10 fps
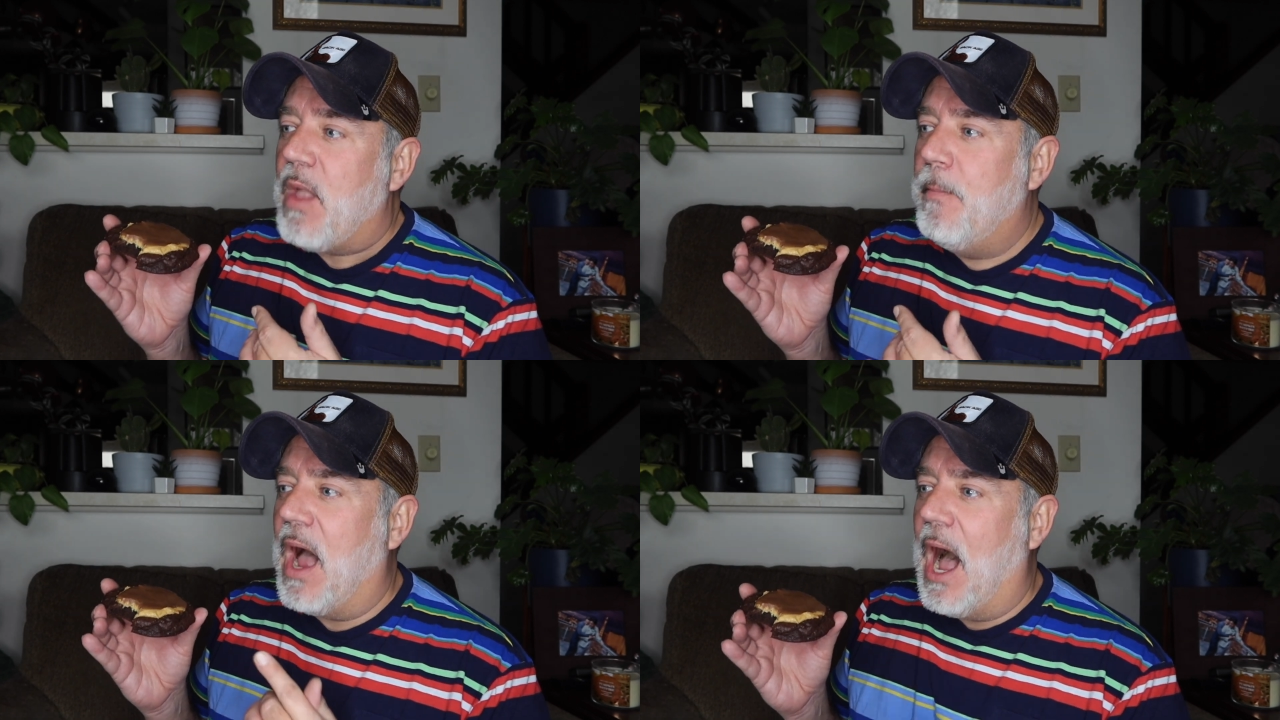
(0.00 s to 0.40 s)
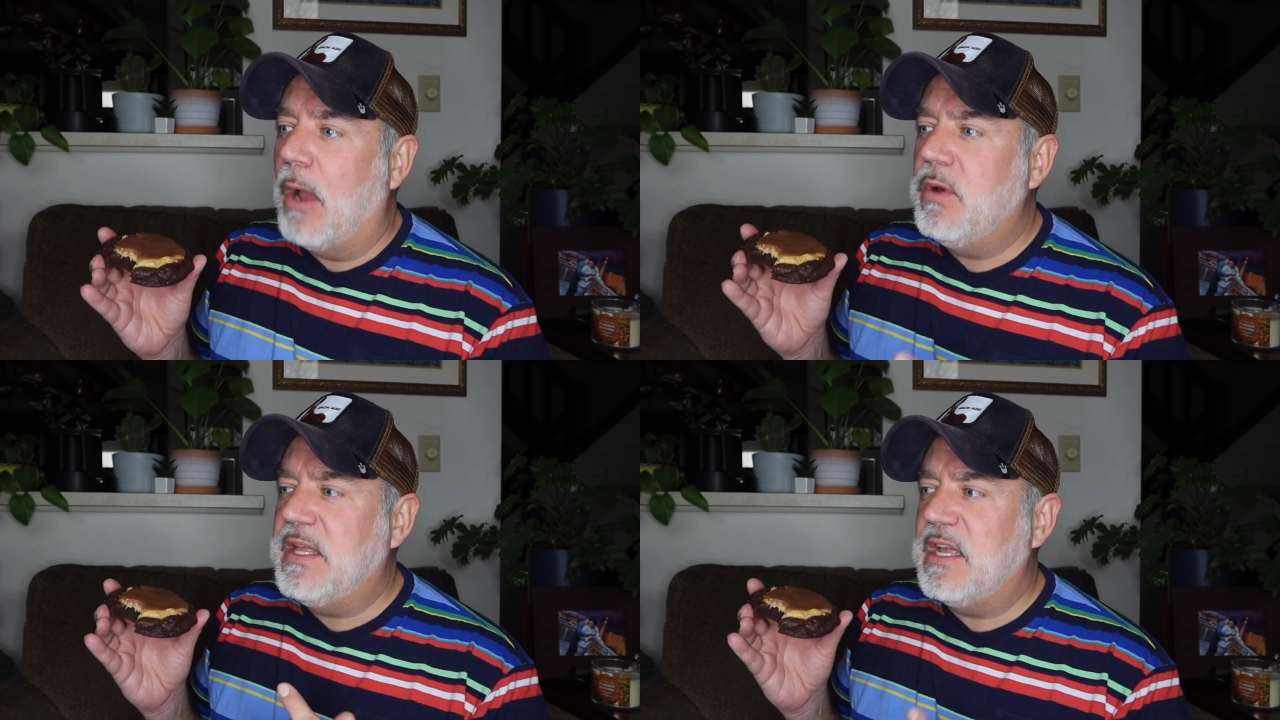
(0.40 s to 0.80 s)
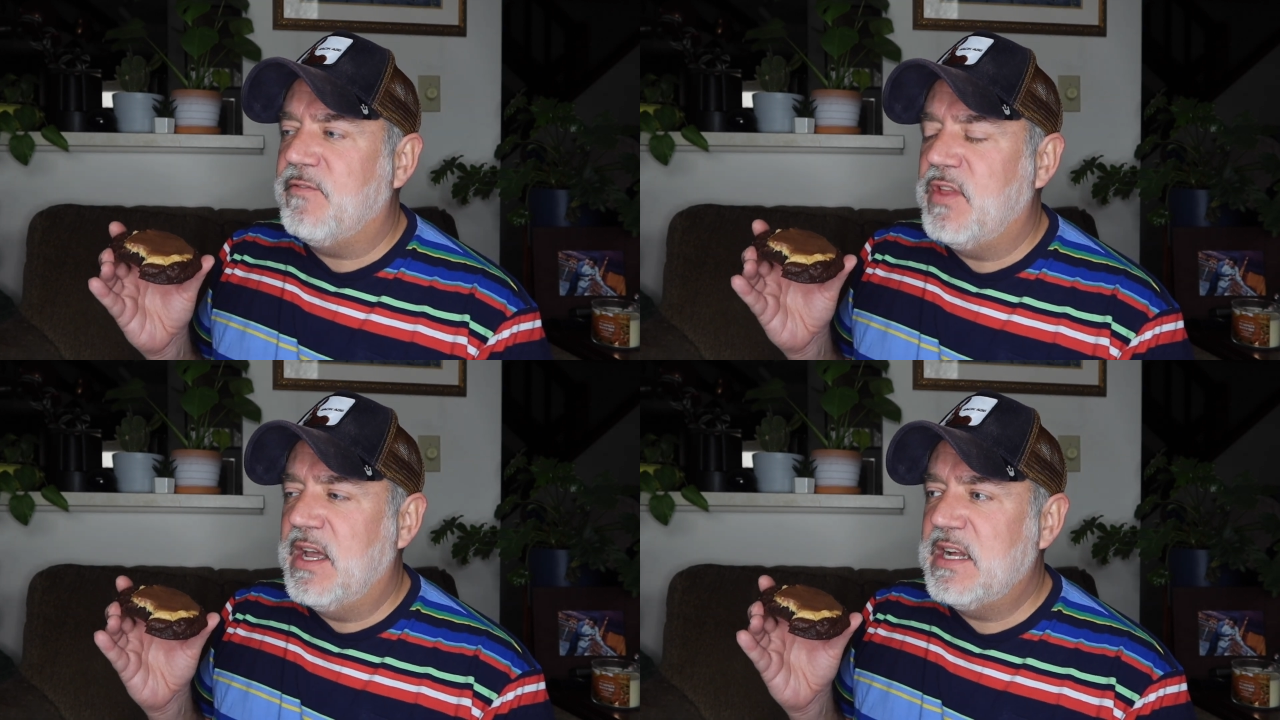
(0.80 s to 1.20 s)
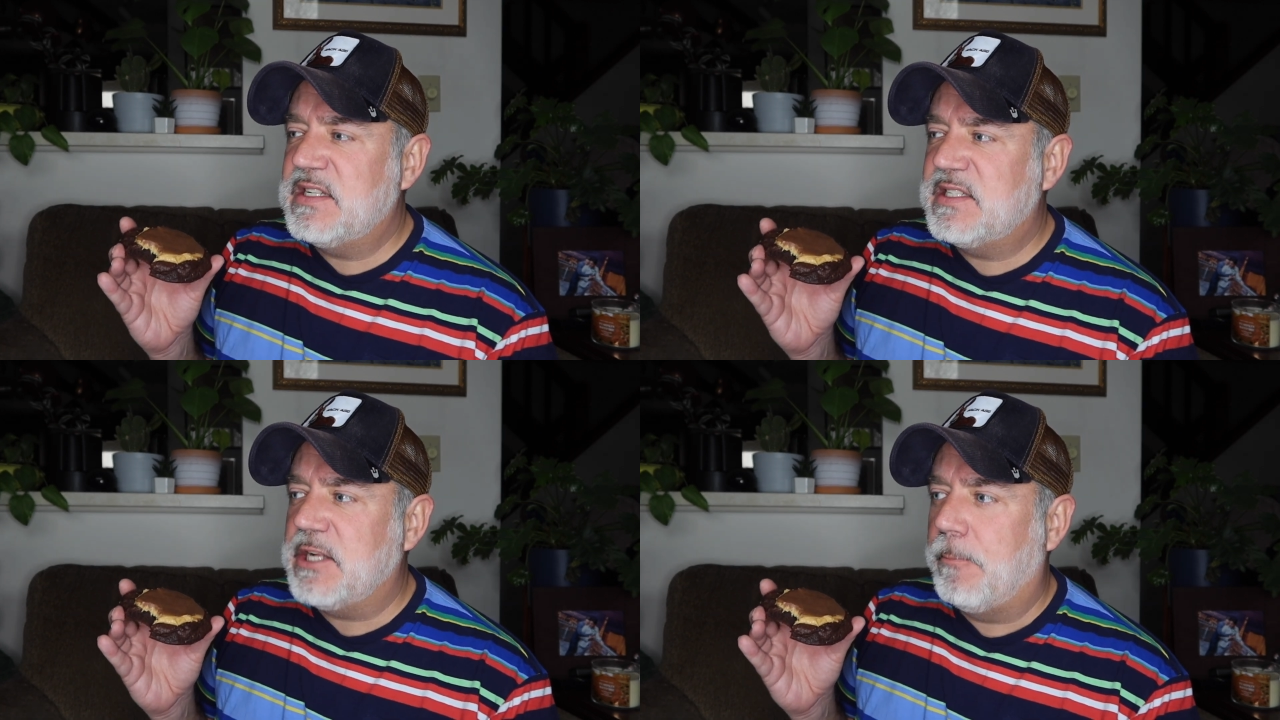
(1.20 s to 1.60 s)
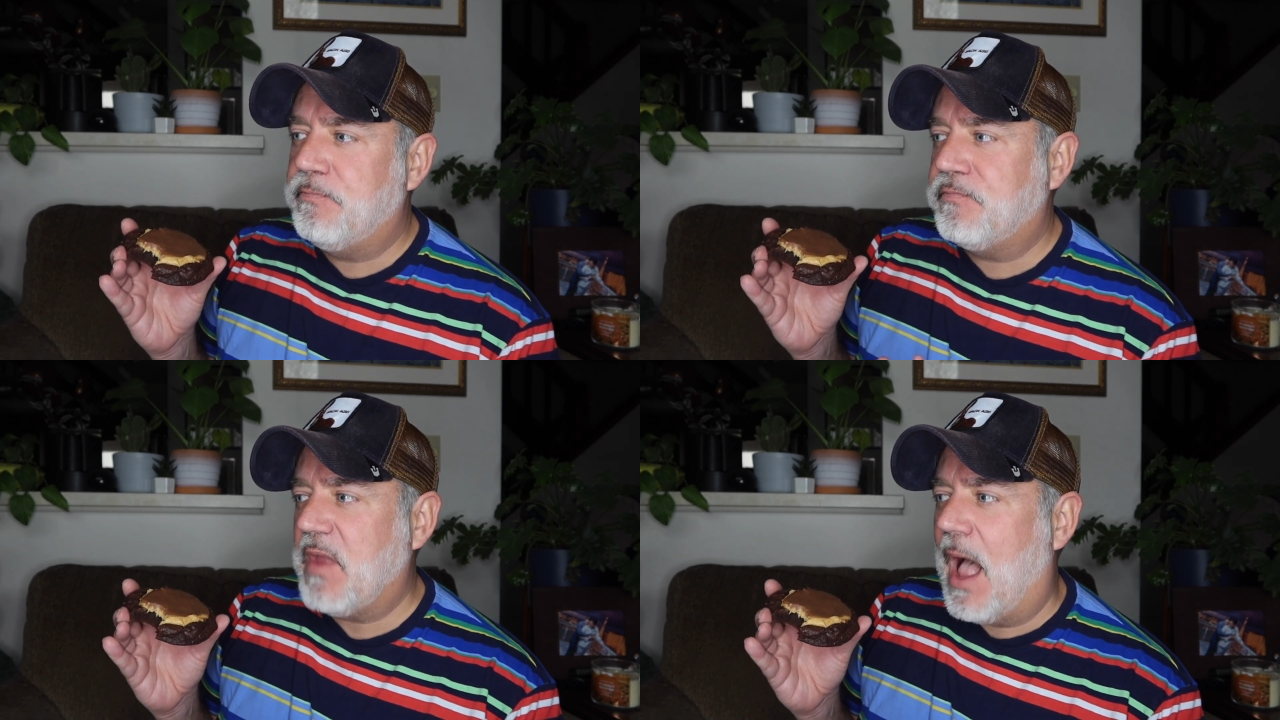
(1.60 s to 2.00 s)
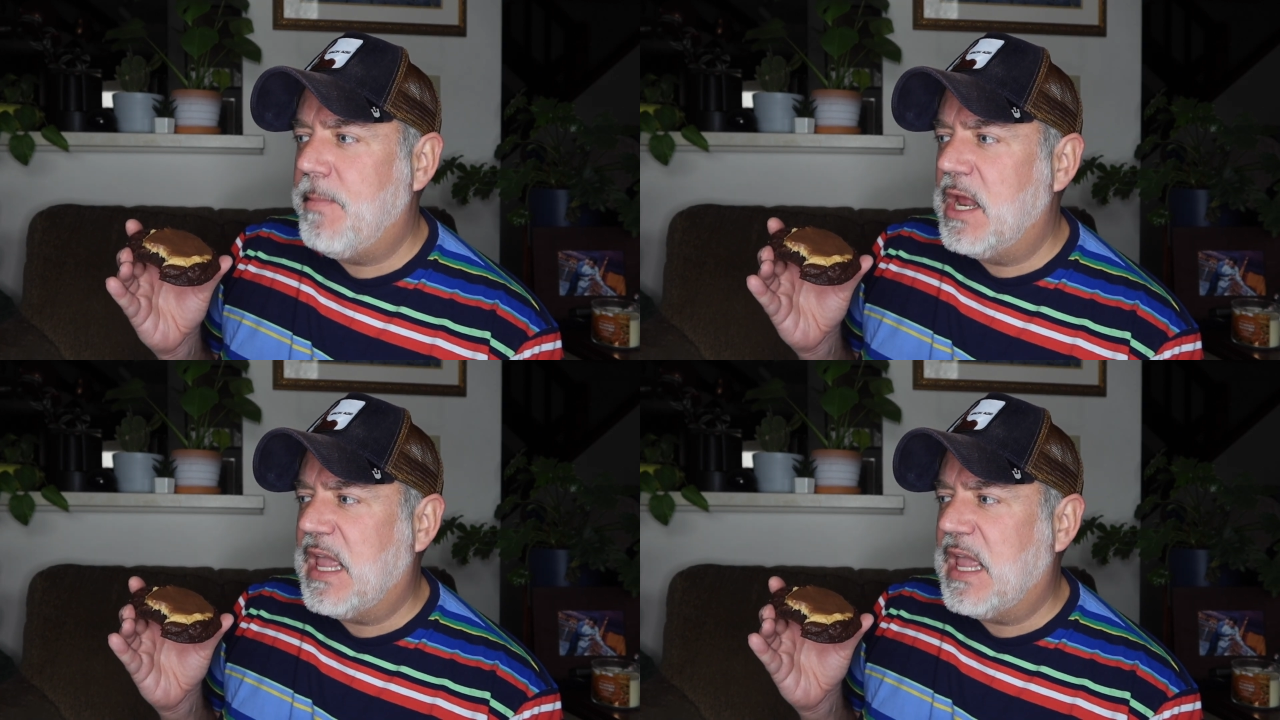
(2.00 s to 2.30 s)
But I would give this, I'm going